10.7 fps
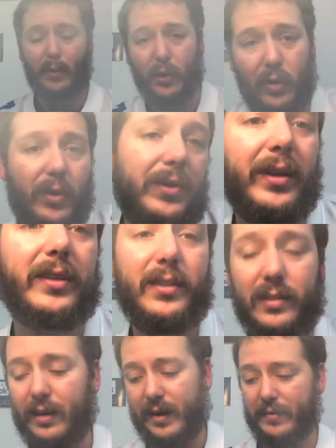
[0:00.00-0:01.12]
pull.
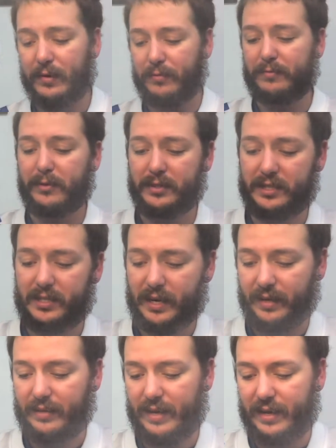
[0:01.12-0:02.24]
That's not even a full
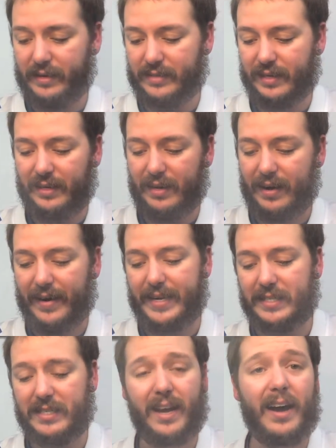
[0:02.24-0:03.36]
second. That is a
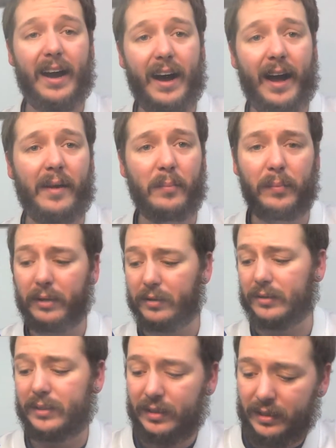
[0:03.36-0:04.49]
nice hot build.